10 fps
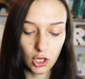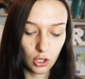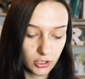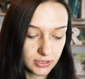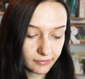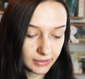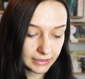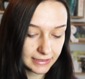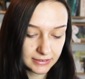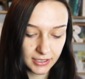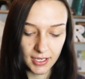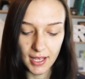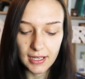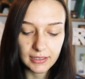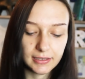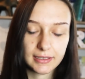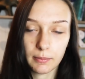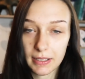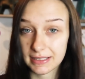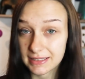Lots of glitter, a little
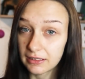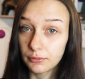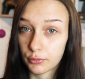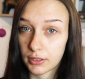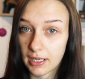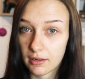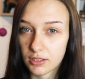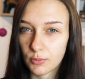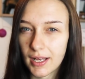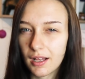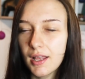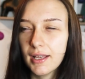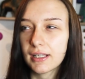bit of silver in there as well.